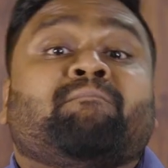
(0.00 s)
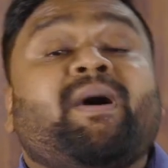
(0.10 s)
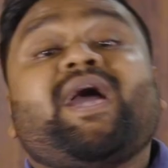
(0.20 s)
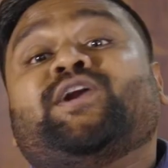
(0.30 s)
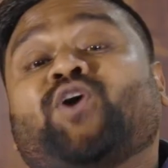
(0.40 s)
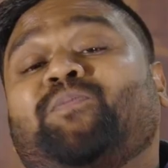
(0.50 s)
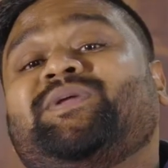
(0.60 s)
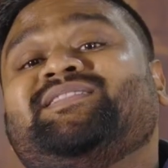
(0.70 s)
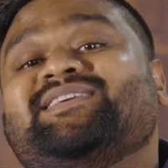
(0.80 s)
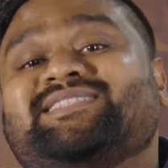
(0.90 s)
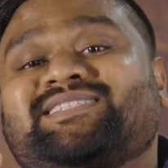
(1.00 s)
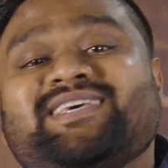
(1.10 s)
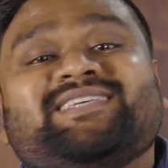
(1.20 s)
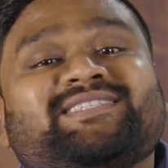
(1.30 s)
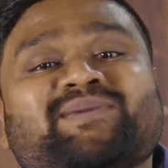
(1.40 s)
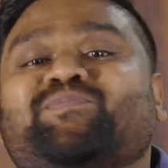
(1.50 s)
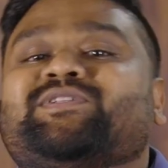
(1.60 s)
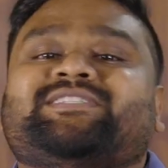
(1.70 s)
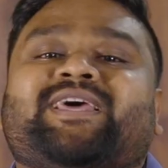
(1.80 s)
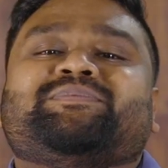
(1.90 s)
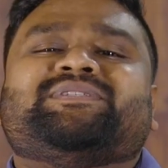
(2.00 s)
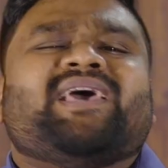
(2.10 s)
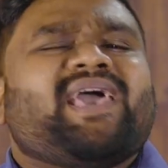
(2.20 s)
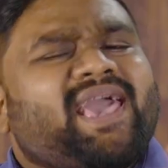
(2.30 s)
By adopting these 6 simple steps,